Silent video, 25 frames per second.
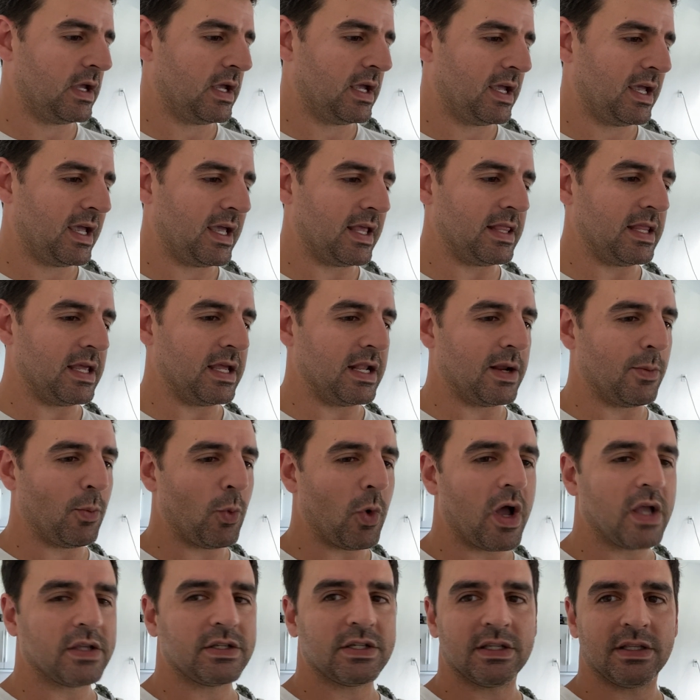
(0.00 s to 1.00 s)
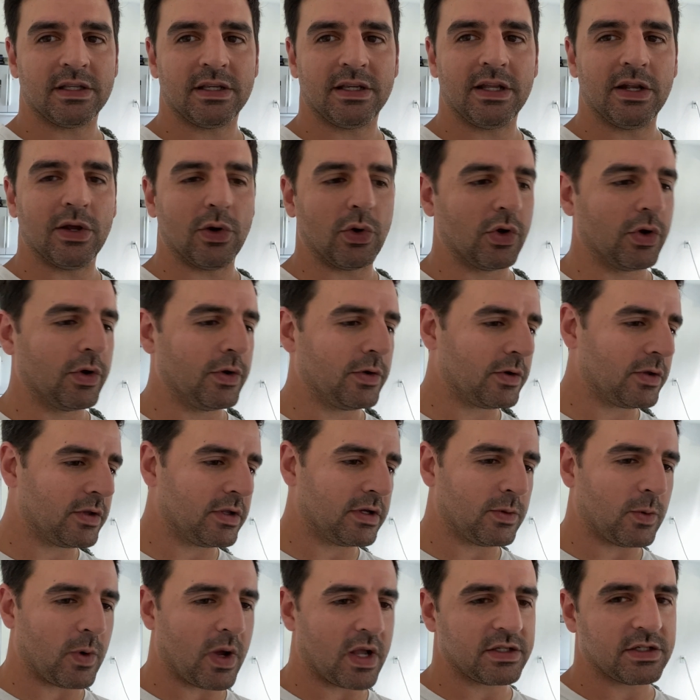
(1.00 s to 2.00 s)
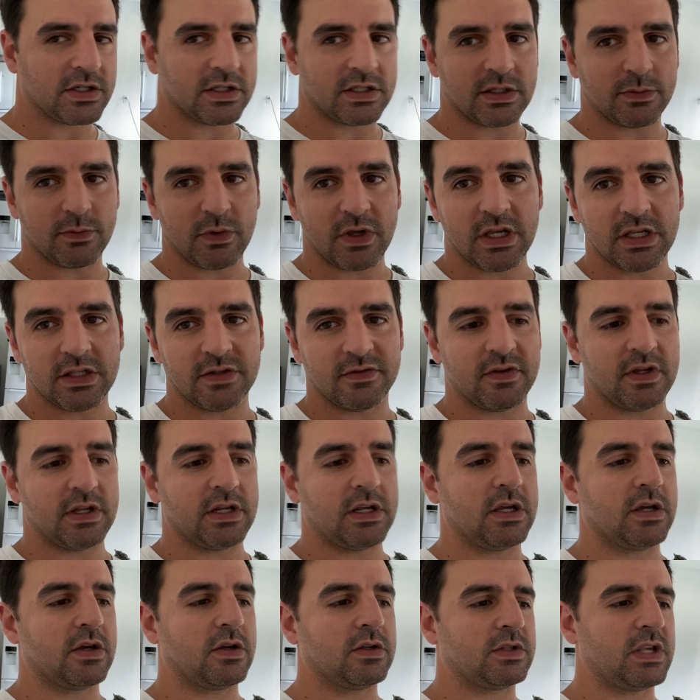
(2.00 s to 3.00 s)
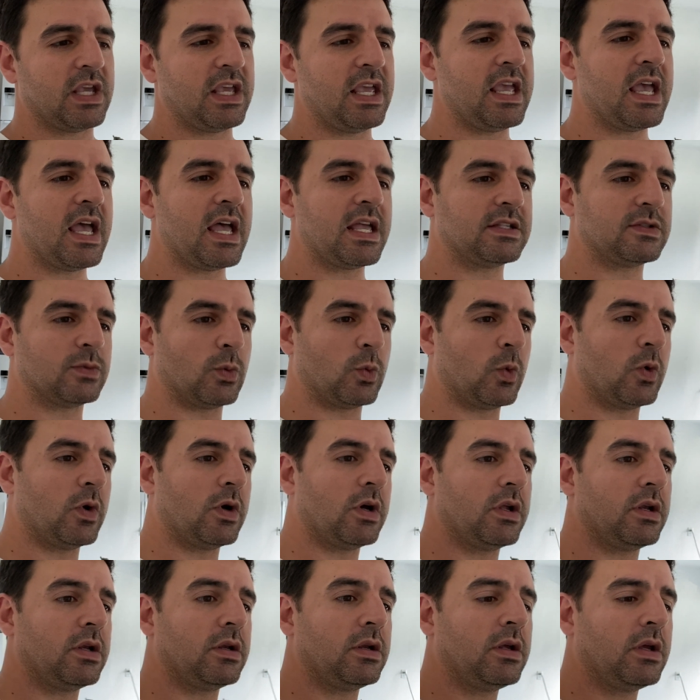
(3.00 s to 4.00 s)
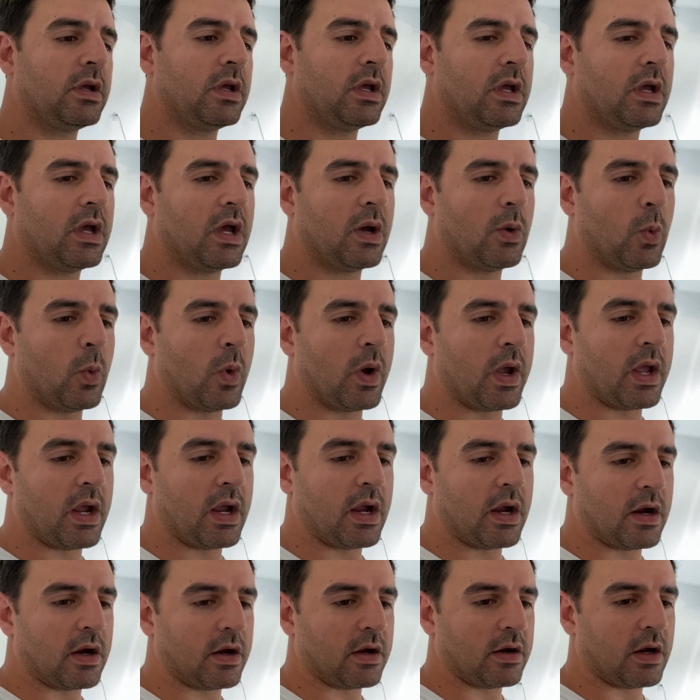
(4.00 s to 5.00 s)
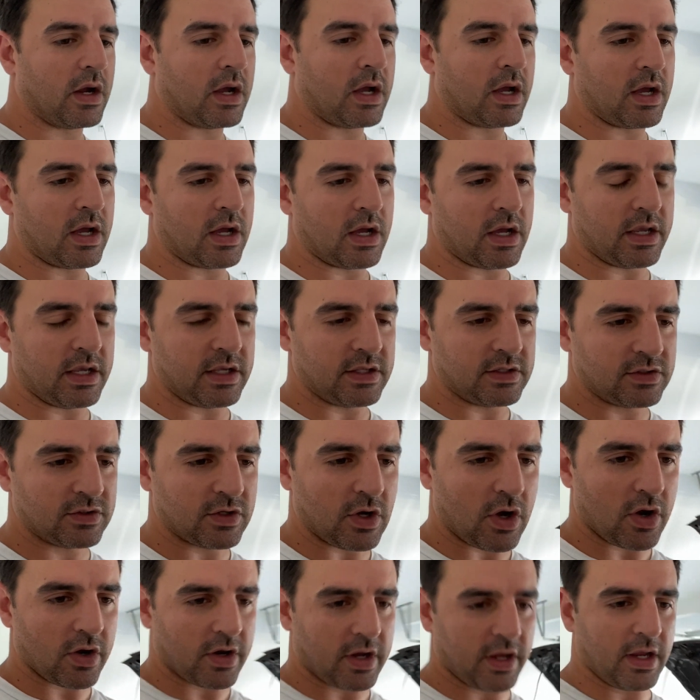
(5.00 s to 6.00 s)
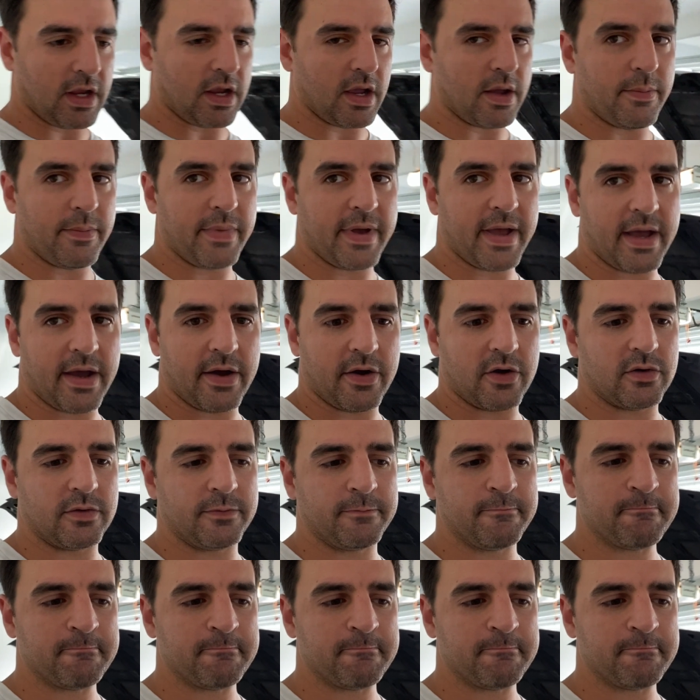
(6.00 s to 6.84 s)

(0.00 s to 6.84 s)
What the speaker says: And then I'm watching, Googling, watching some of his videos. He has one where he's talking about